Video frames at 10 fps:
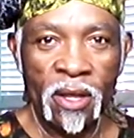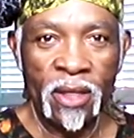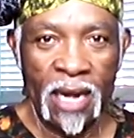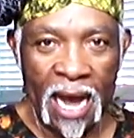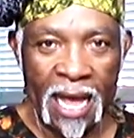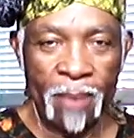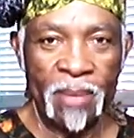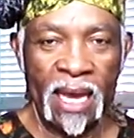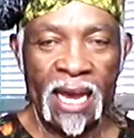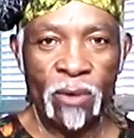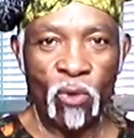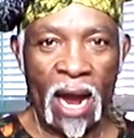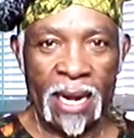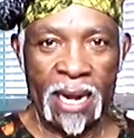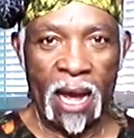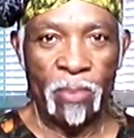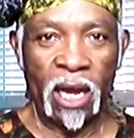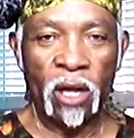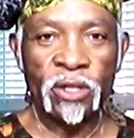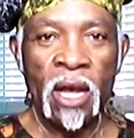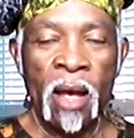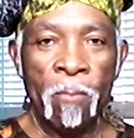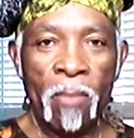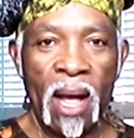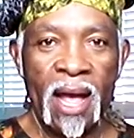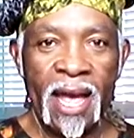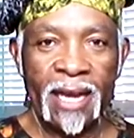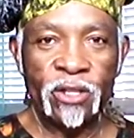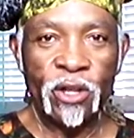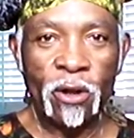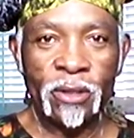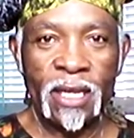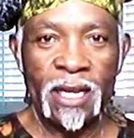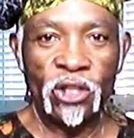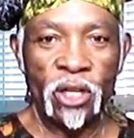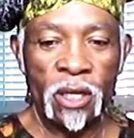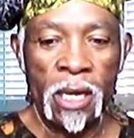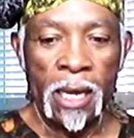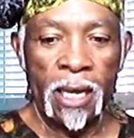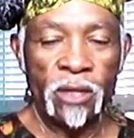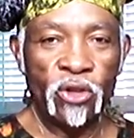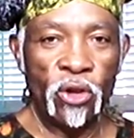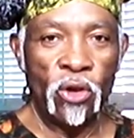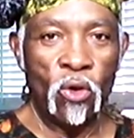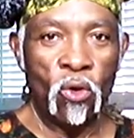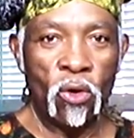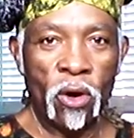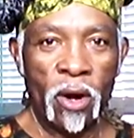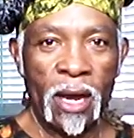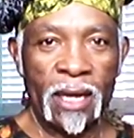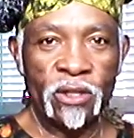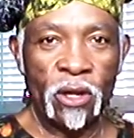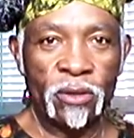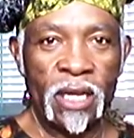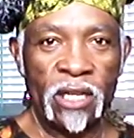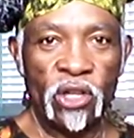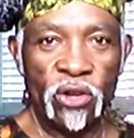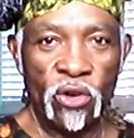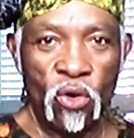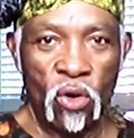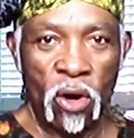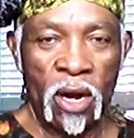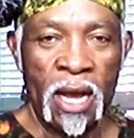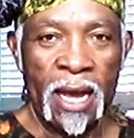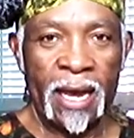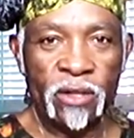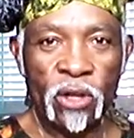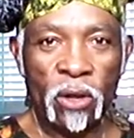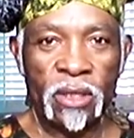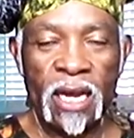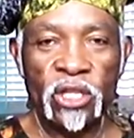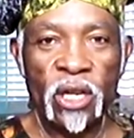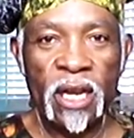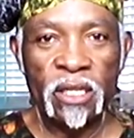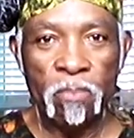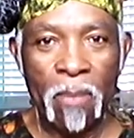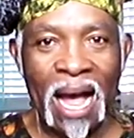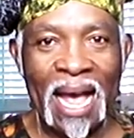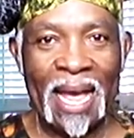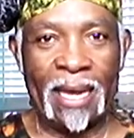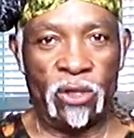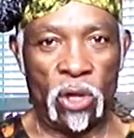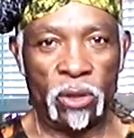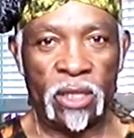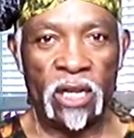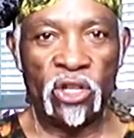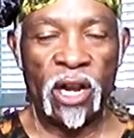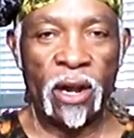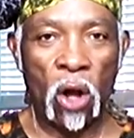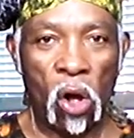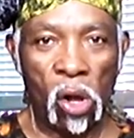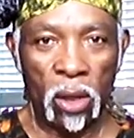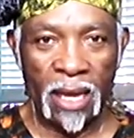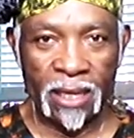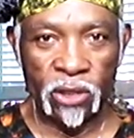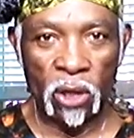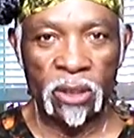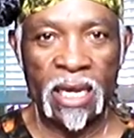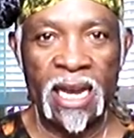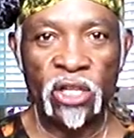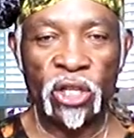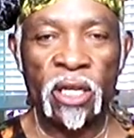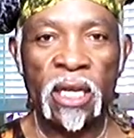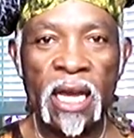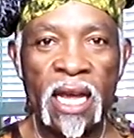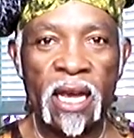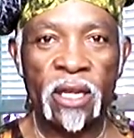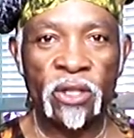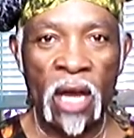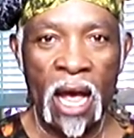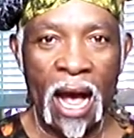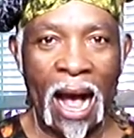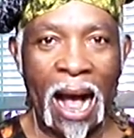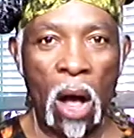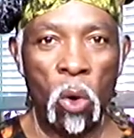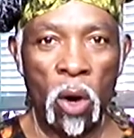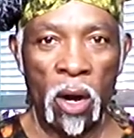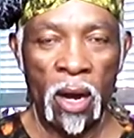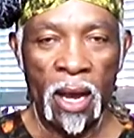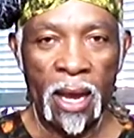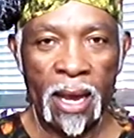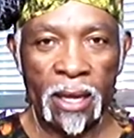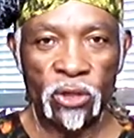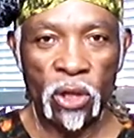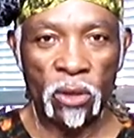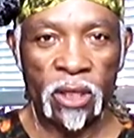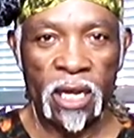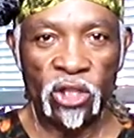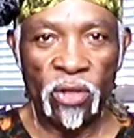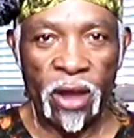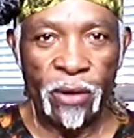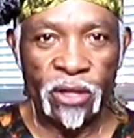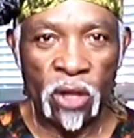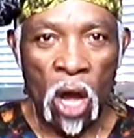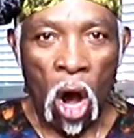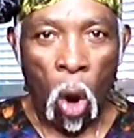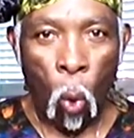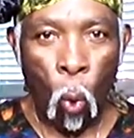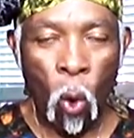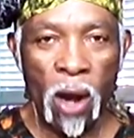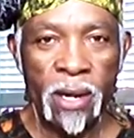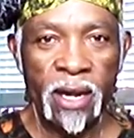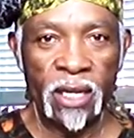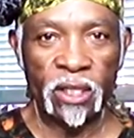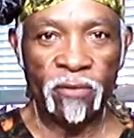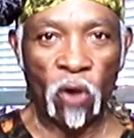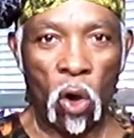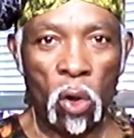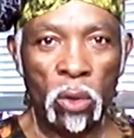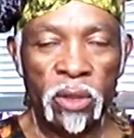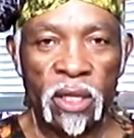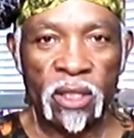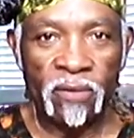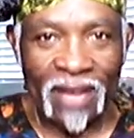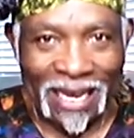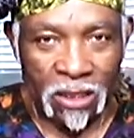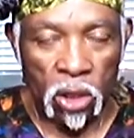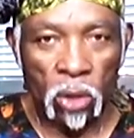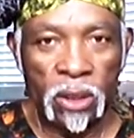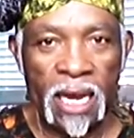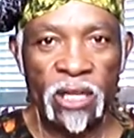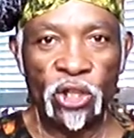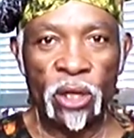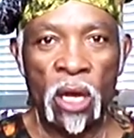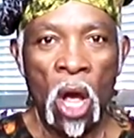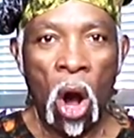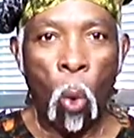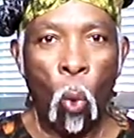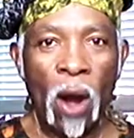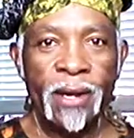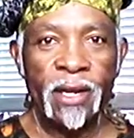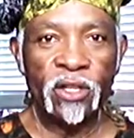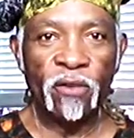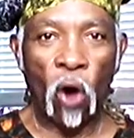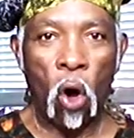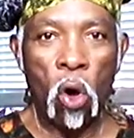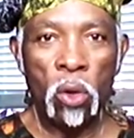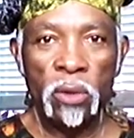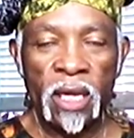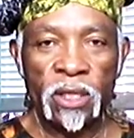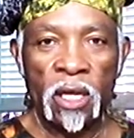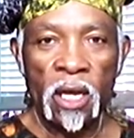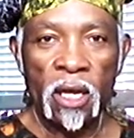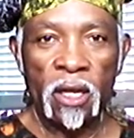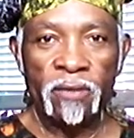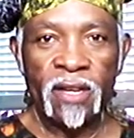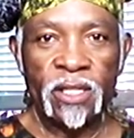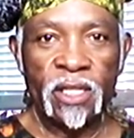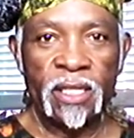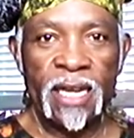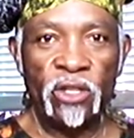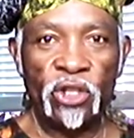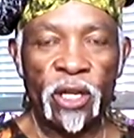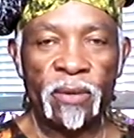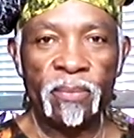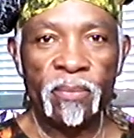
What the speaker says: that I am in right now, because my exaltation is your exaltation. Your exaltation is my exaltation, and all exaltation is our exaltation. There is a oneness of wholeness of exaltation, a oneness of wholeness of ascension.